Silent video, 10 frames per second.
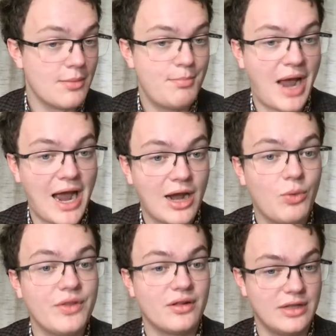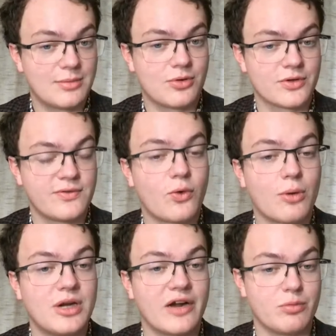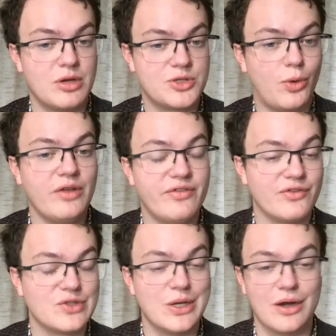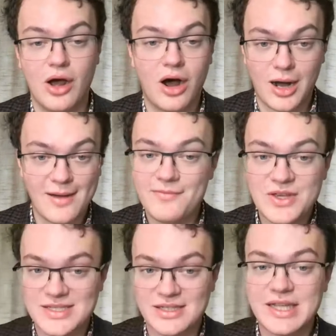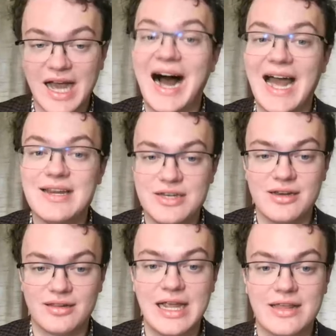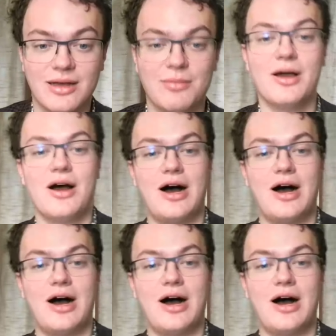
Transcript: Back when the Liberals formed government in twenty fifteen, obviously I didn't like them.